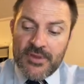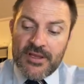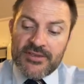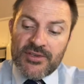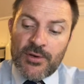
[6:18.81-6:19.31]

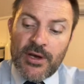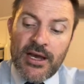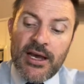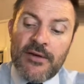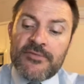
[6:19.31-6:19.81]
So
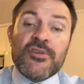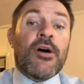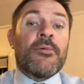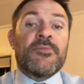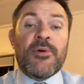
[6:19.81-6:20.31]
half
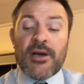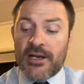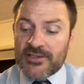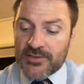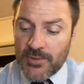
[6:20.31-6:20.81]
times pi
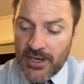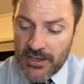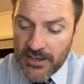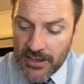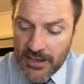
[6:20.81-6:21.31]
r
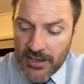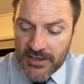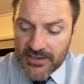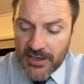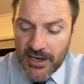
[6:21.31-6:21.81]
squared.
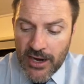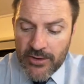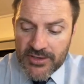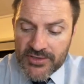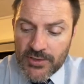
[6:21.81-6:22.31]
So
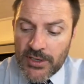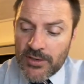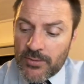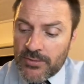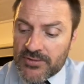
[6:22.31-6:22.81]
area 2
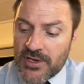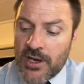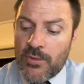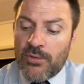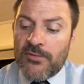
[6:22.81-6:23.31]
equals,
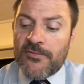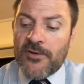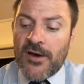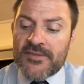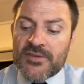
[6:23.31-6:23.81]
well,
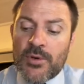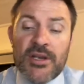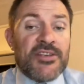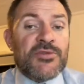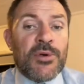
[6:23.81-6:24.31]
5
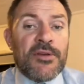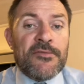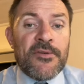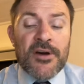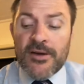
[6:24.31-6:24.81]
squared is
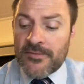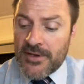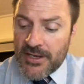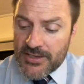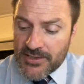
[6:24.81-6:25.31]
25.
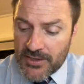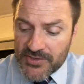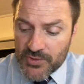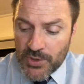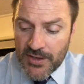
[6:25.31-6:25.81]
So it's
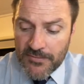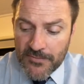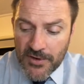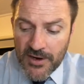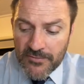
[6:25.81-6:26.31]

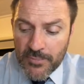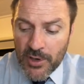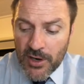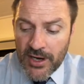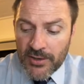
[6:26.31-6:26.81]
25
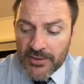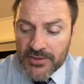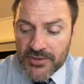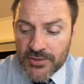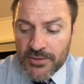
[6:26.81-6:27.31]
pi on
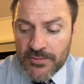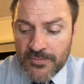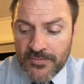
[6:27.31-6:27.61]
2.